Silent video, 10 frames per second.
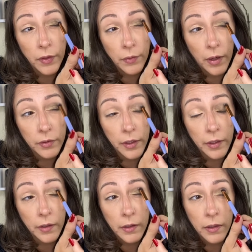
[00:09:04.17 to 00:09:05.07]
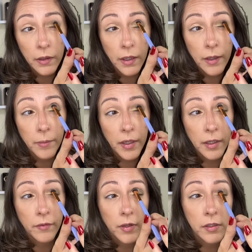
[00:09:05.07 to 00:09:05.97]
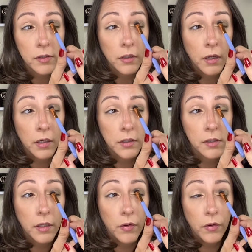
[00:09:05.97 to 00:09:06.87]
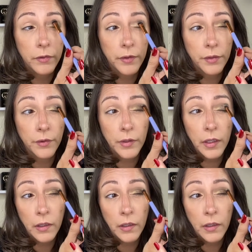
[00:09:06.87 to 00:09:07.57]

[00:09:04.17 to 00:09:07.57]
out there, like many of us, honestly over 30,